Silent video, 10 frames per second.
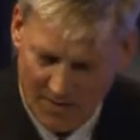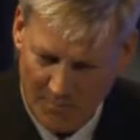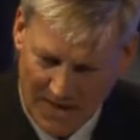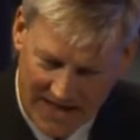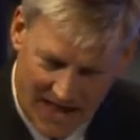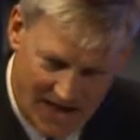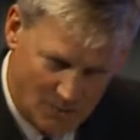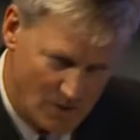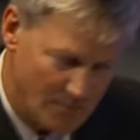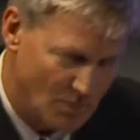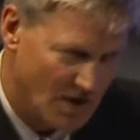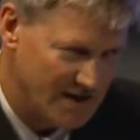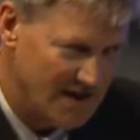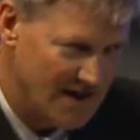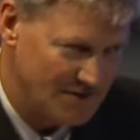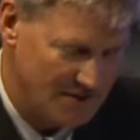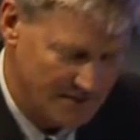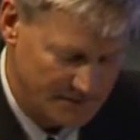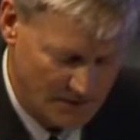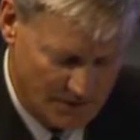P-8, we brought it out there
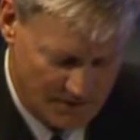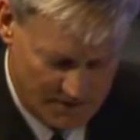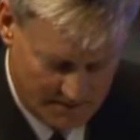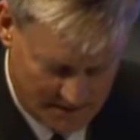first.